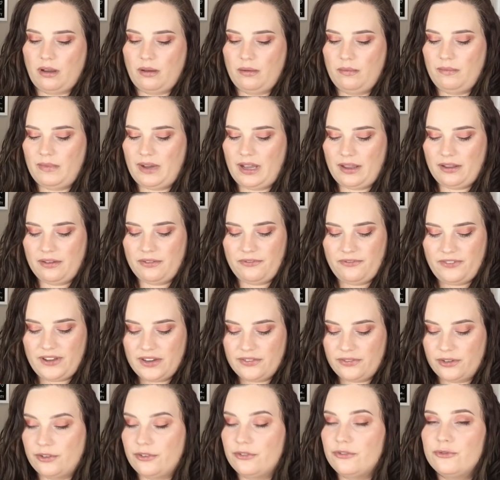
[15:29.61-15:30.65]
my
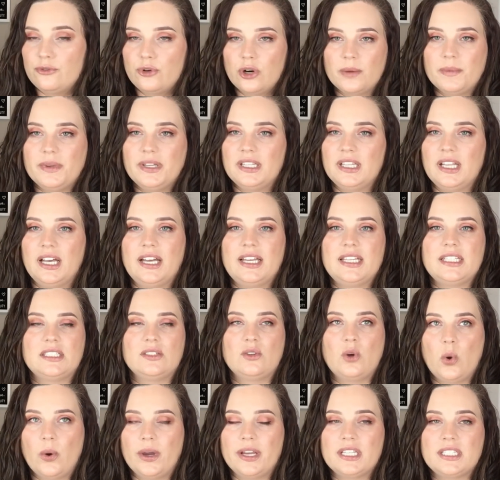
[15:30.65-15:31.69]
favorite formula is
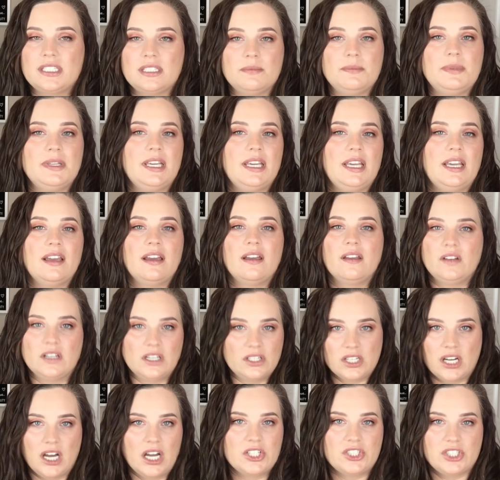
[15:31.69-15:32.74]
going to be
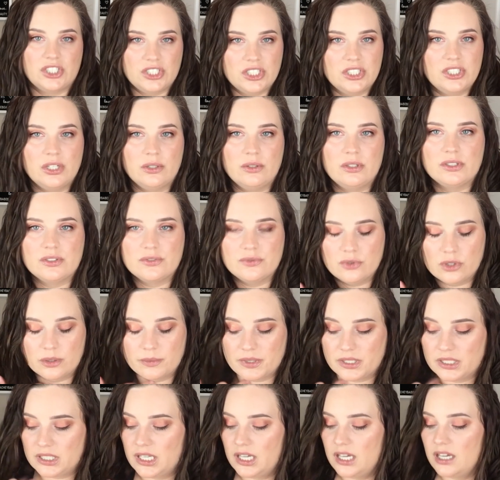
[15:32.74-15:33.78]
Natasha Denona's
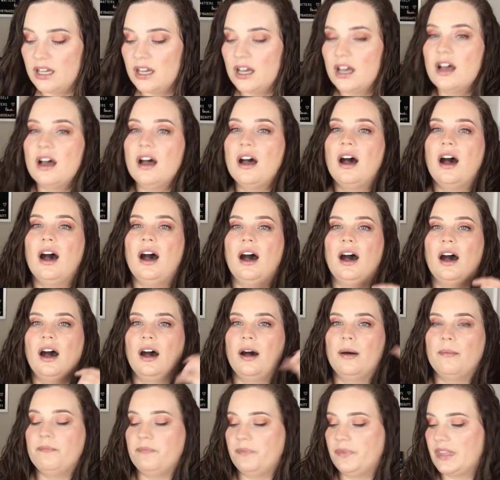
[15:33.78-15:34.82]
formula.
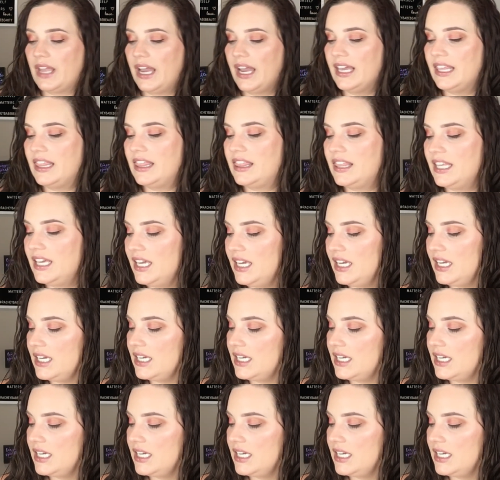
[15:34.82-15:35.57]
I think